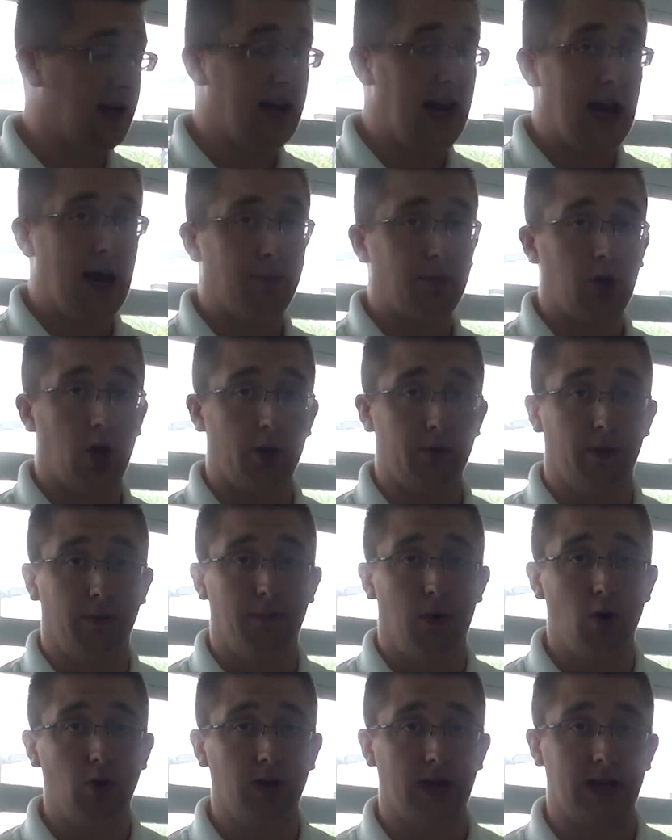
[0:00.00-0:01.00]
an app called
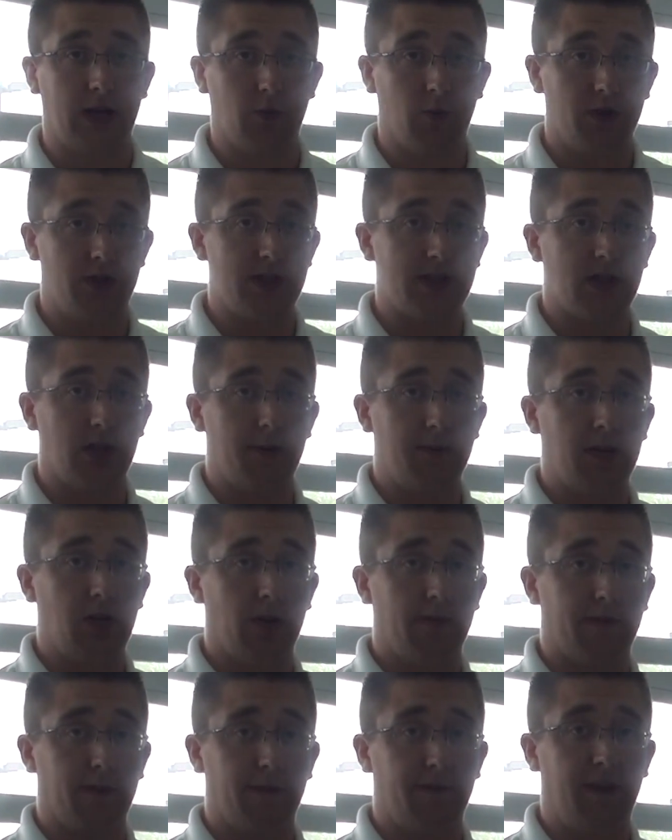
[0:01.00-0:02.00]
RemoteLink, which is going to be
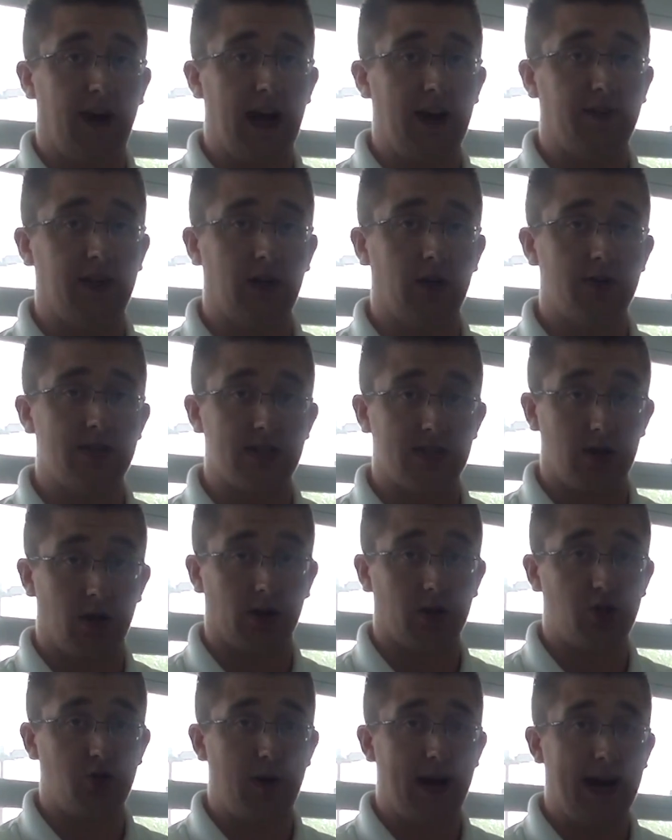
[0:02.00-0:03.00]
good for five years as
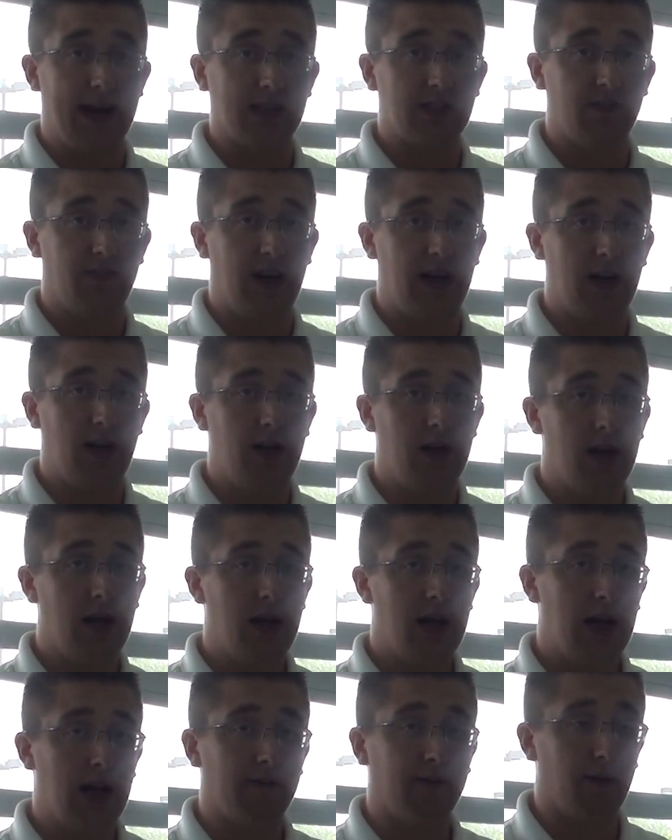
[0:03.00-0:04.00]
long as you activate it.
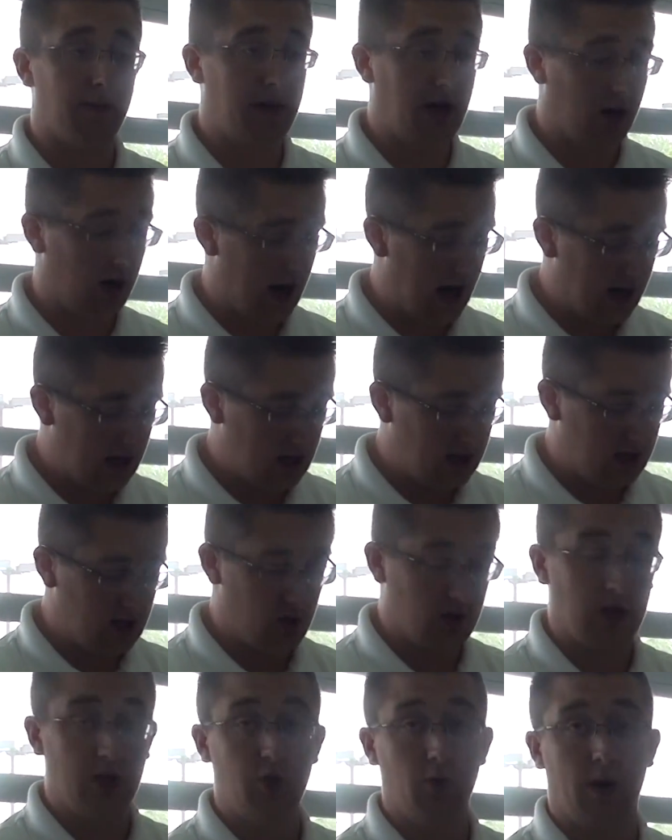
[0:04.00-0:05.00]
And from there, anything
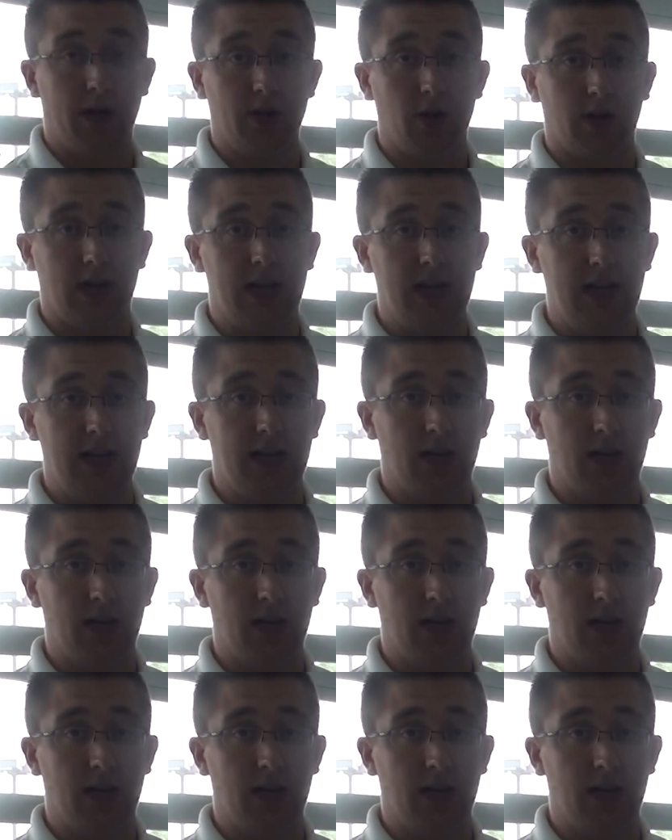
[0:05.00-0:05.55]
you can do on your key